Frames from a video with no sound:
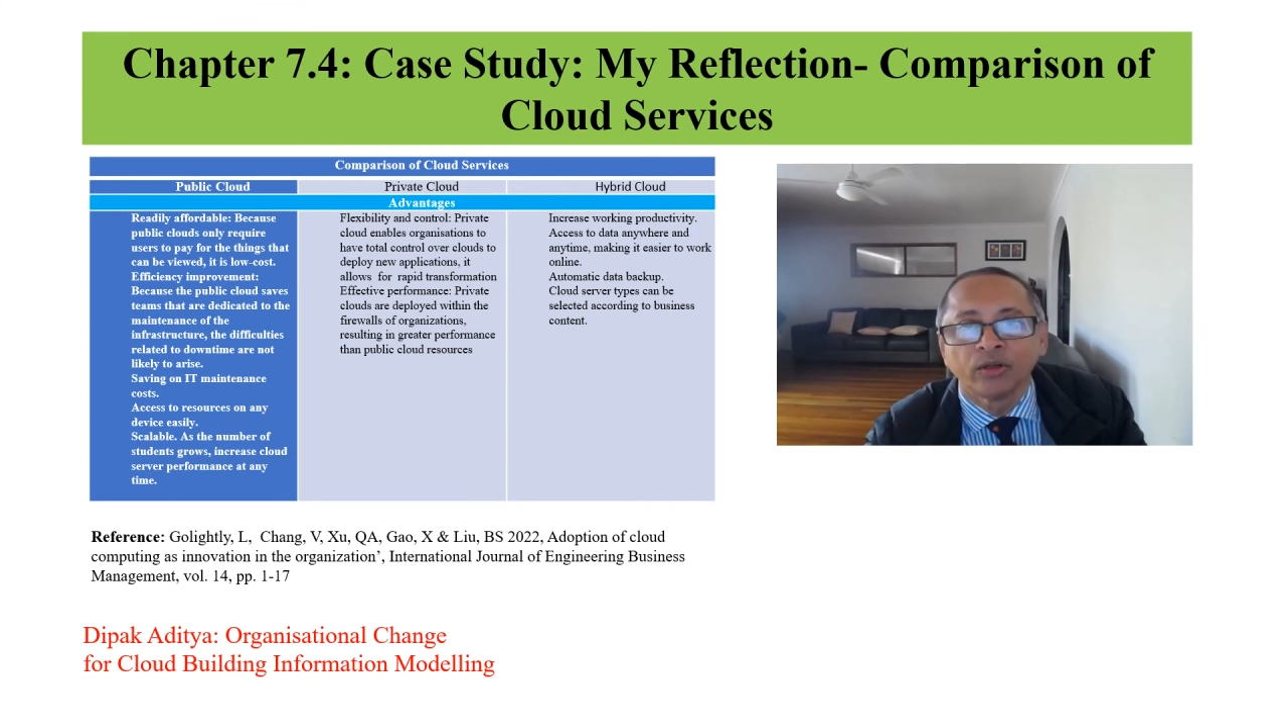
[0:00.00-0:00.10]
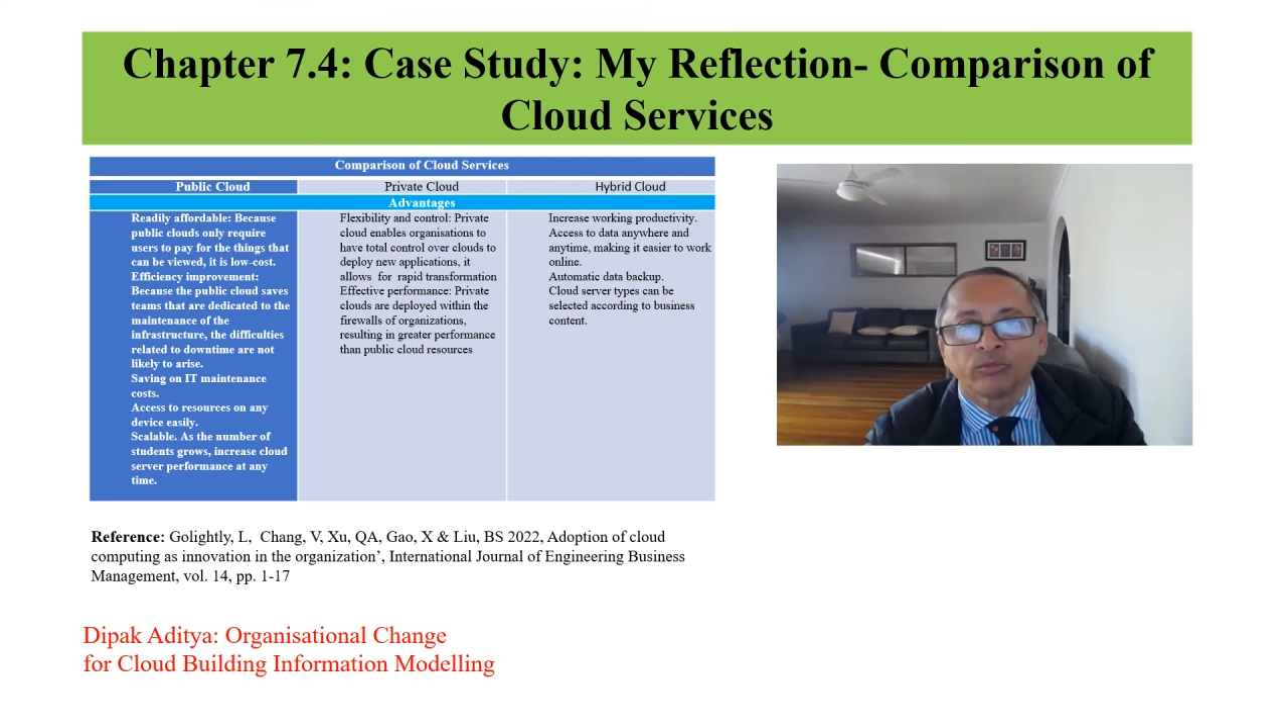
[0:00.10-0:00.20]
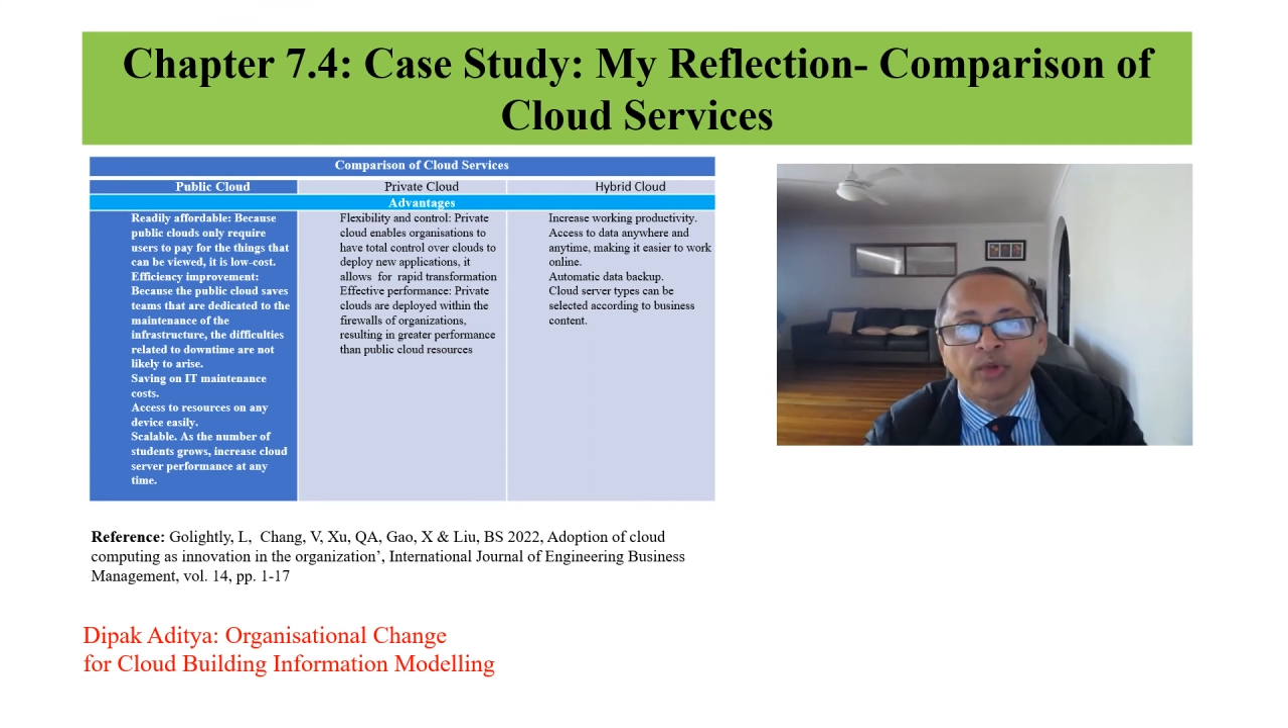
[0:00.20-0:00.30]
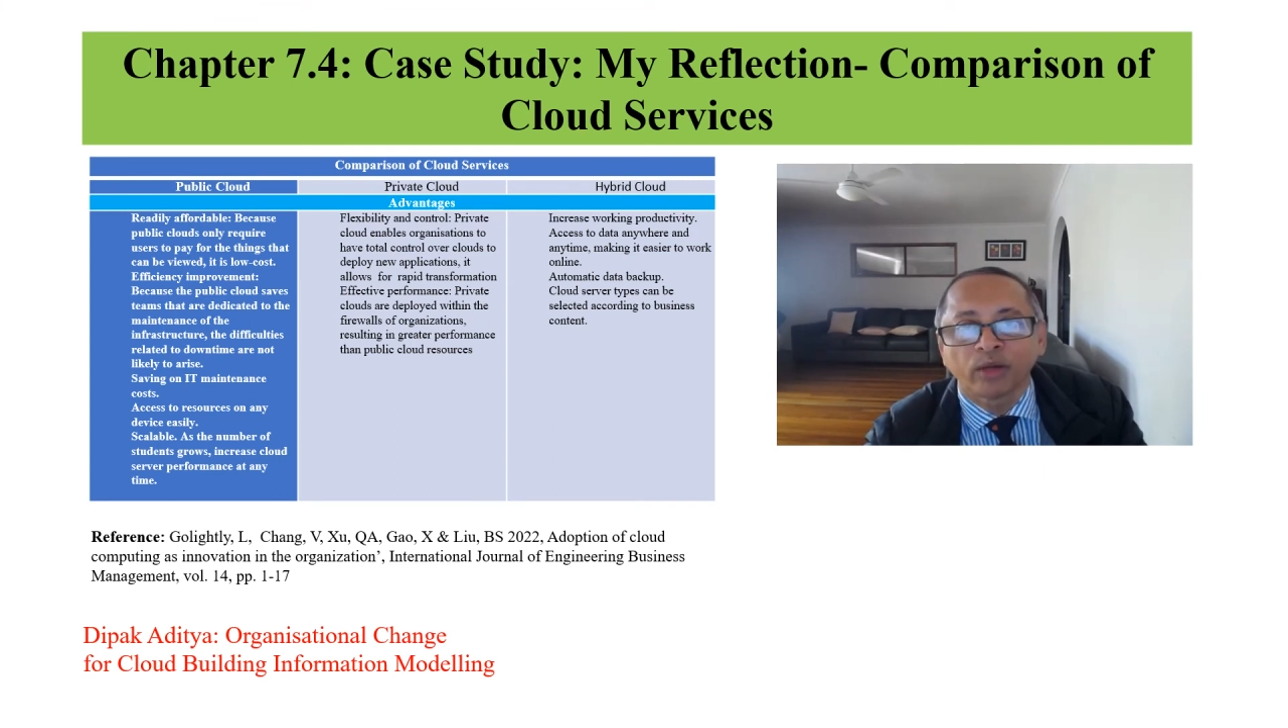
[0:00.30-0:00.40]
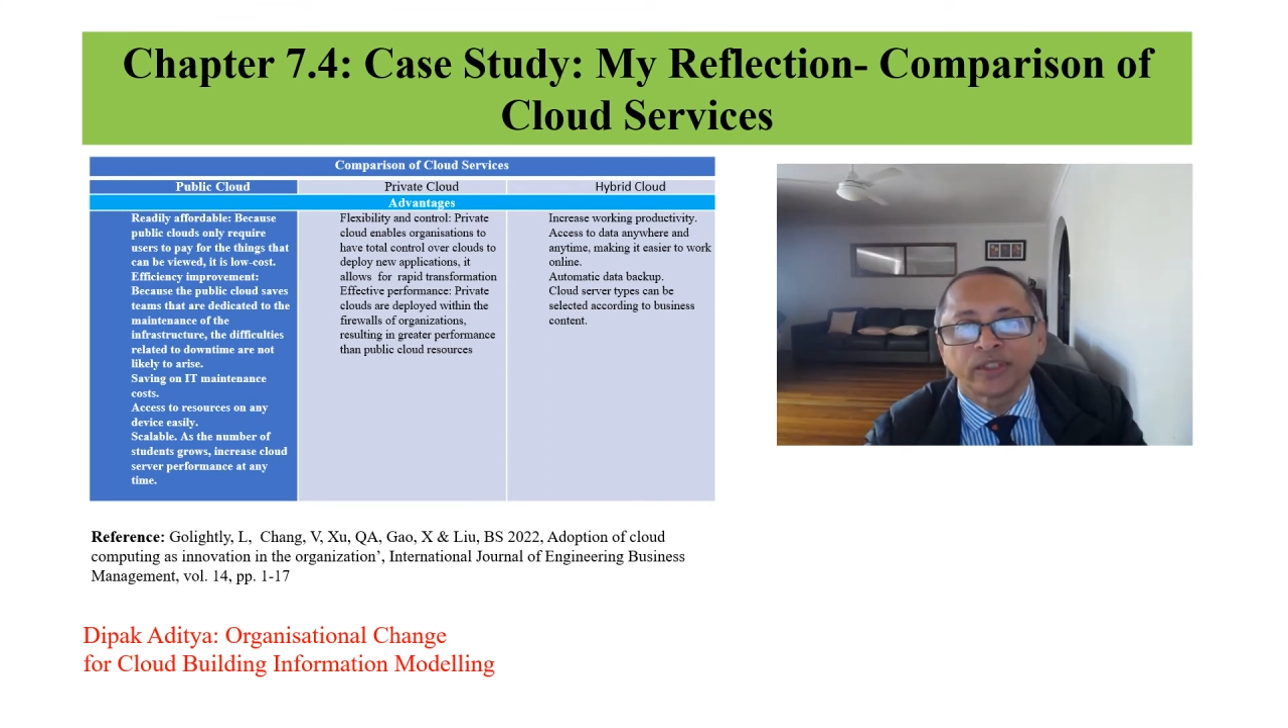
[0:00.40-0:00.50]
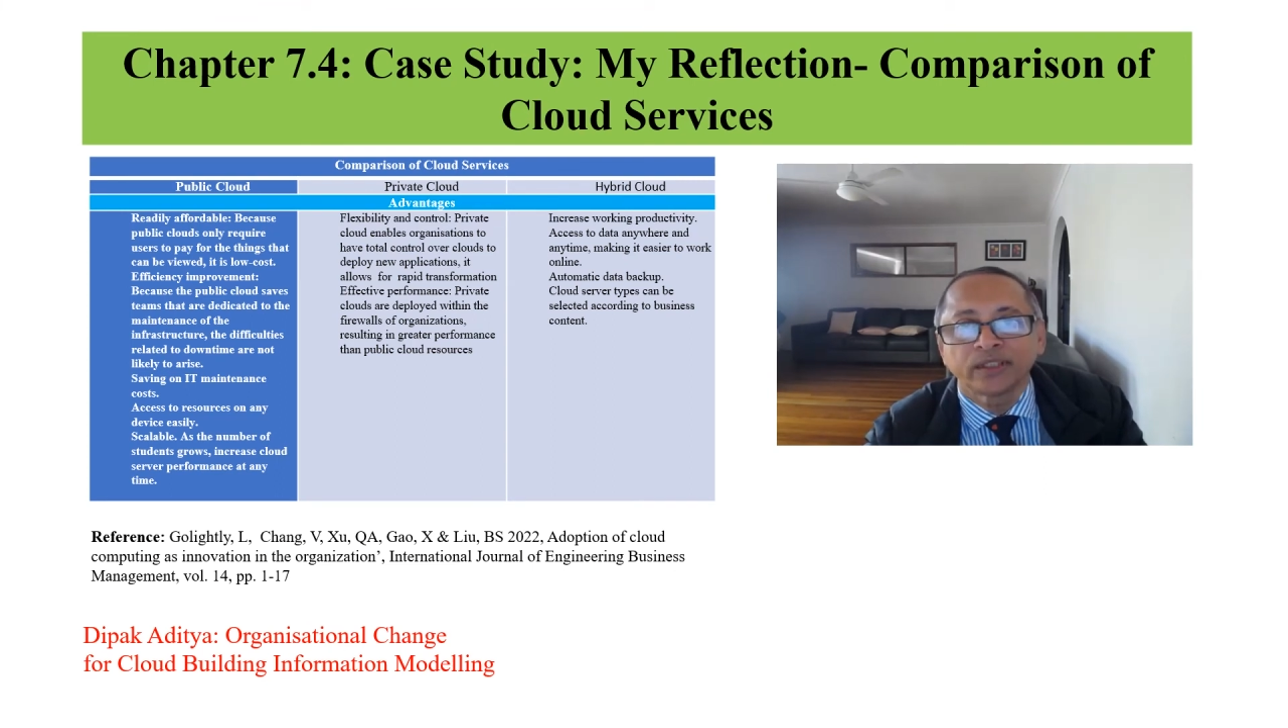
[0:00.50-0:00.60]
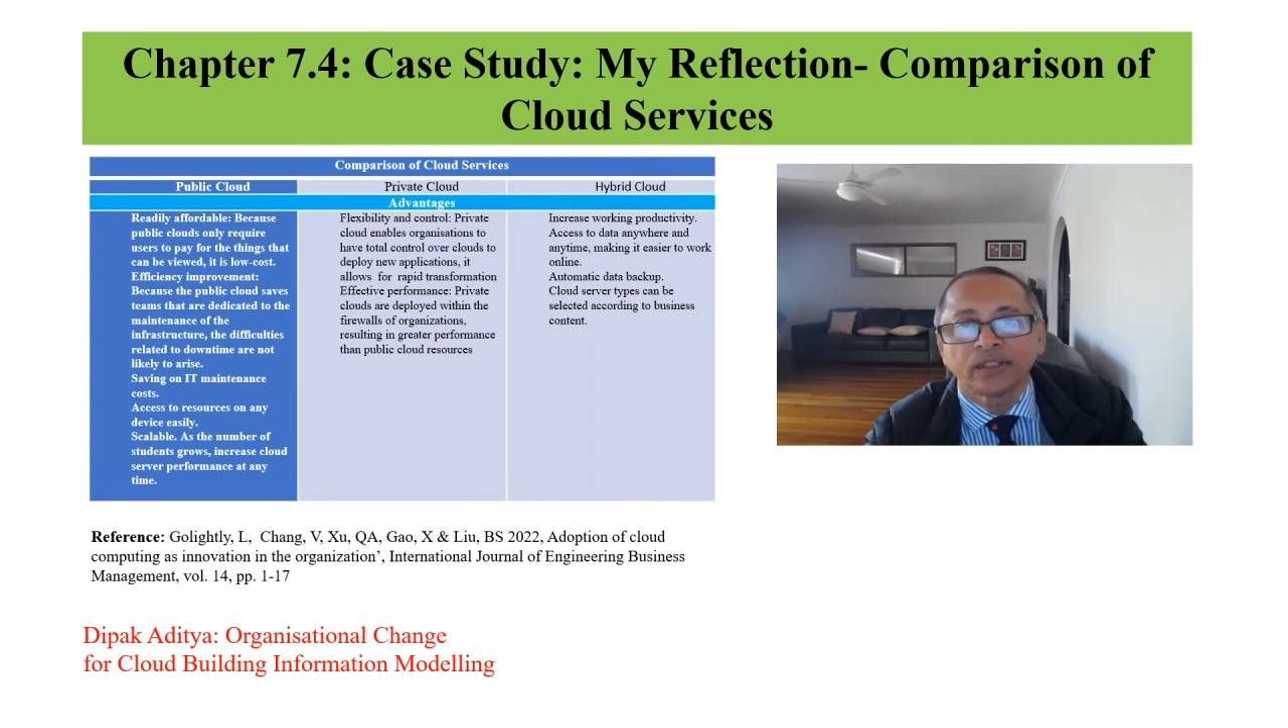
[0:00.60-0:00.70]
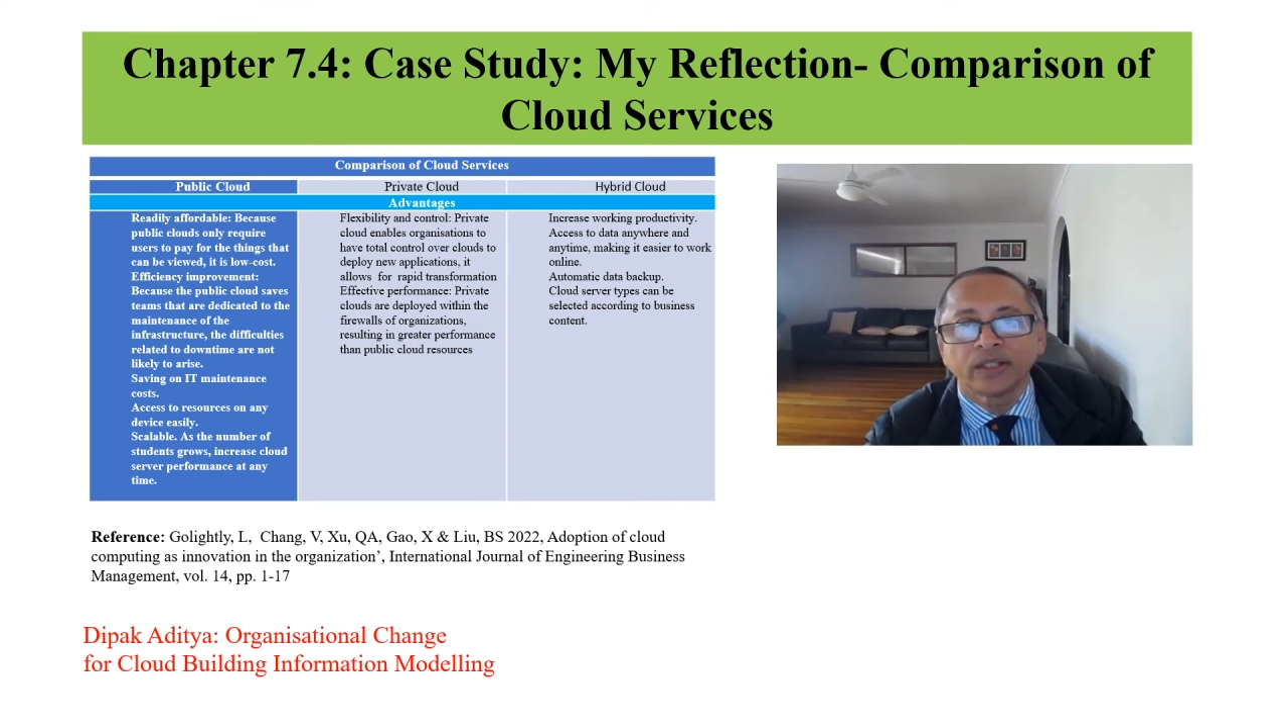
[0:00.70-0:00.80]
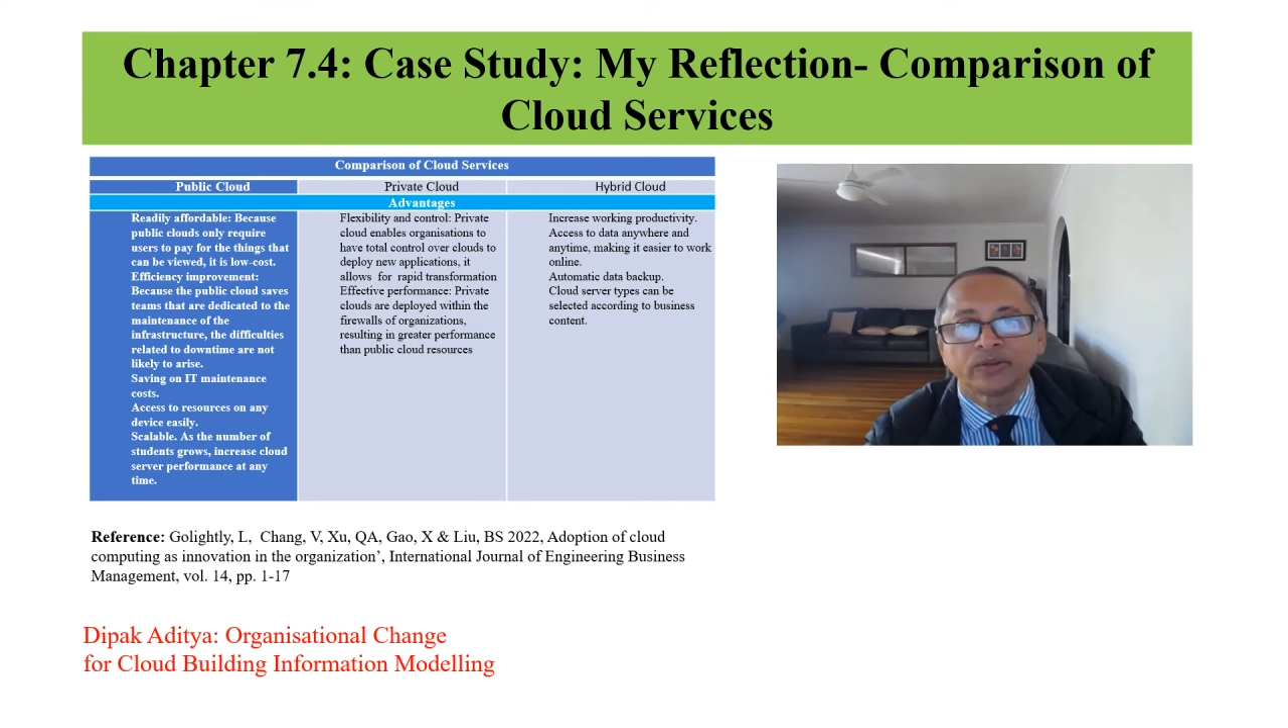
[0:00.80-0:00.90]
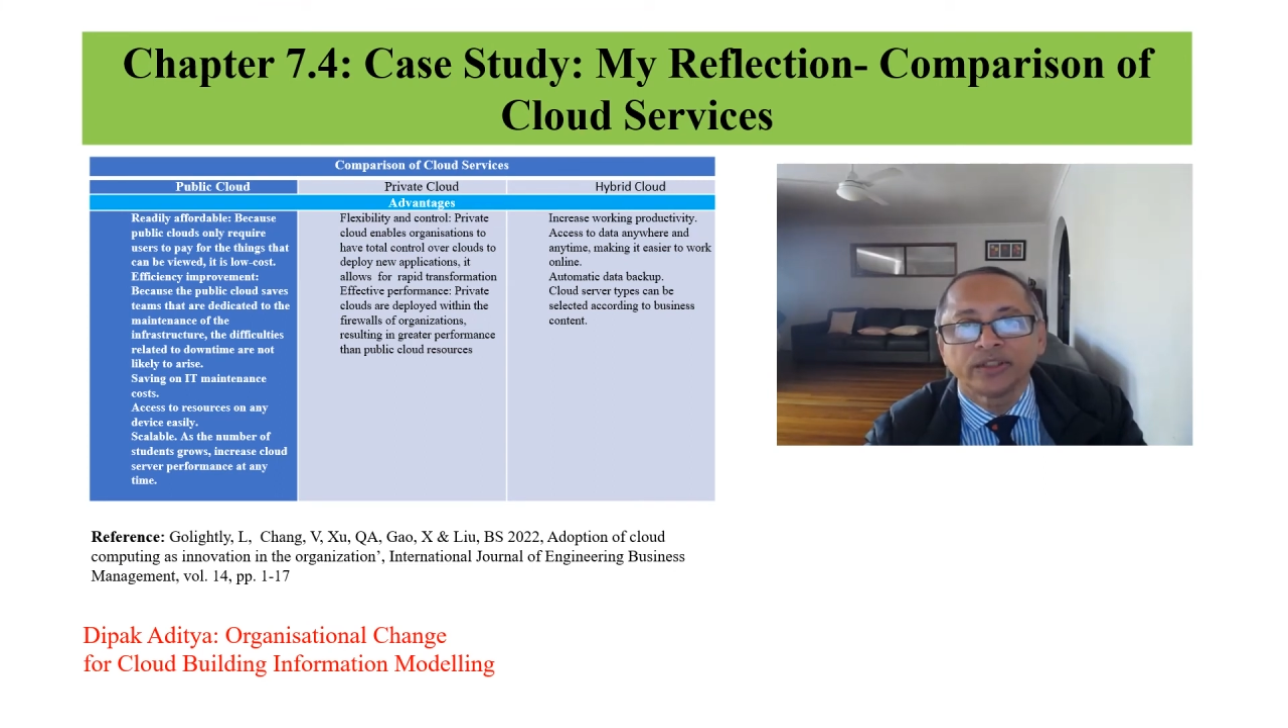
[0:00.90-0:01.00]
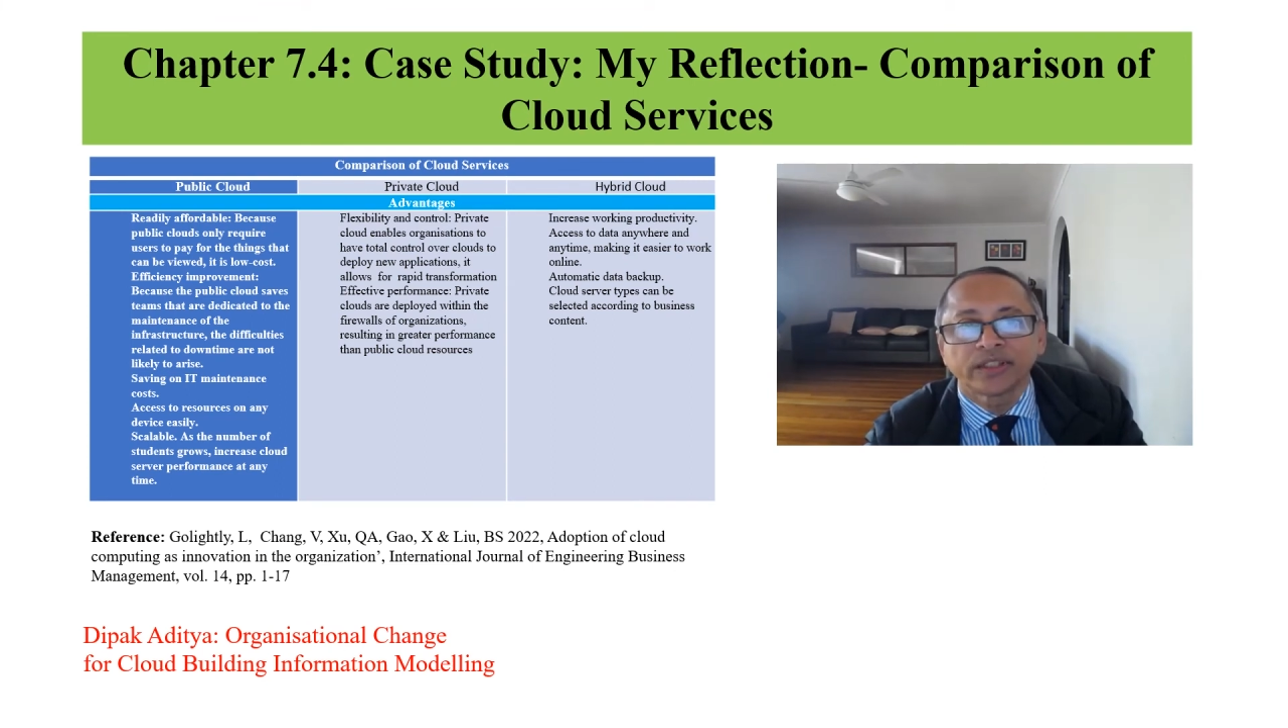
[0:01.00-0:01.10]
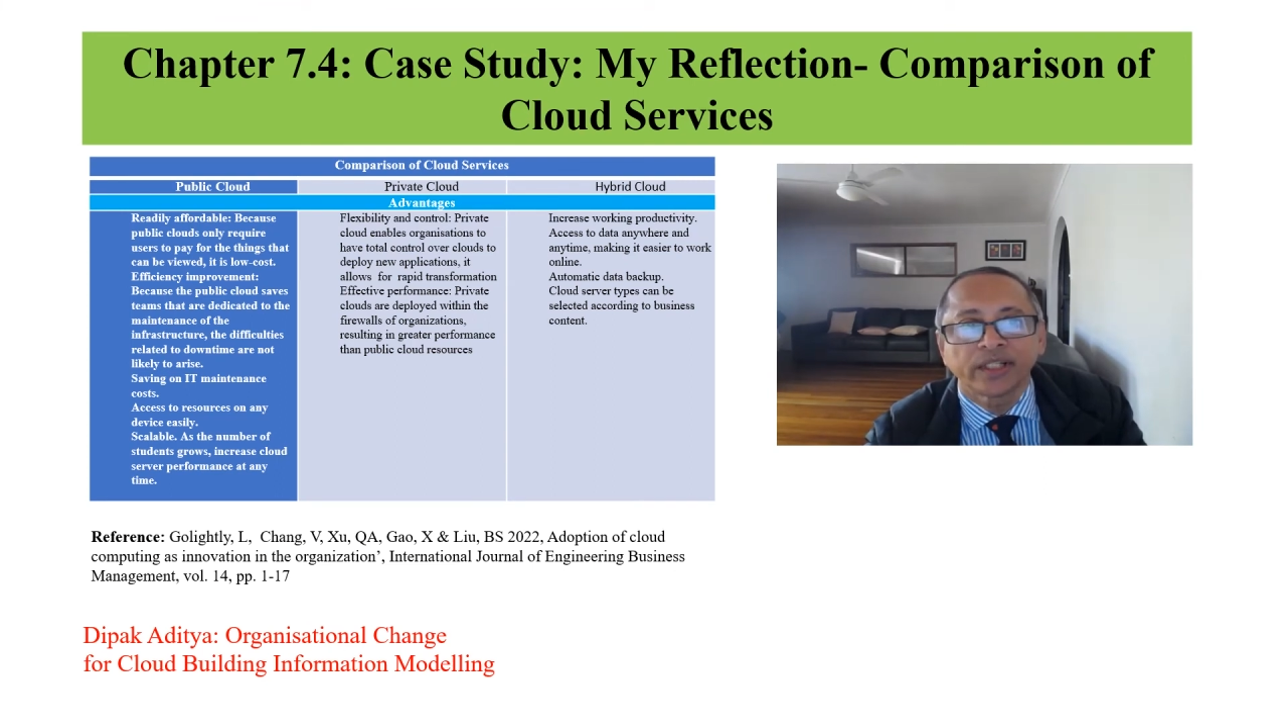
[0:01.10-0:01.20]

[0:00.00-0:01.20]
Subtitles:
Public cloud is